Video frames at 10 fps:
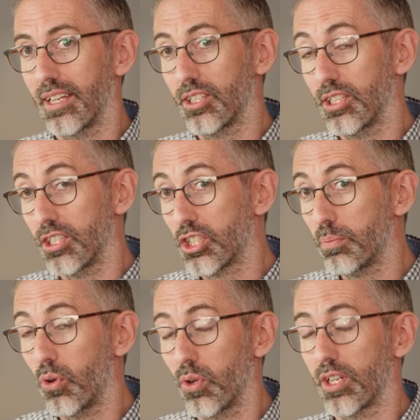turn the
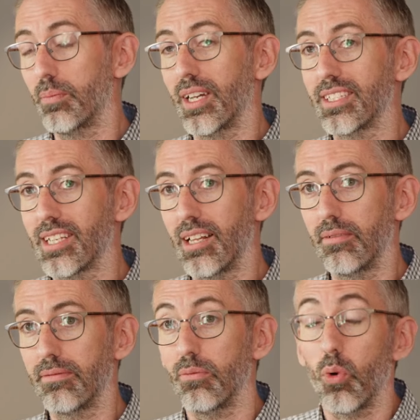spotlight on myself.
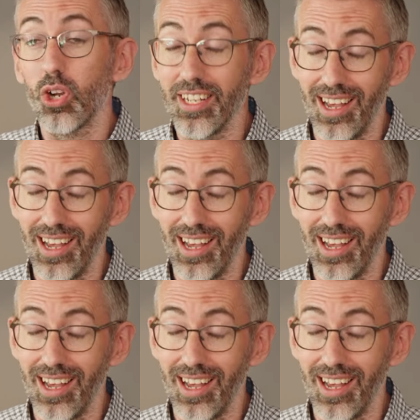What can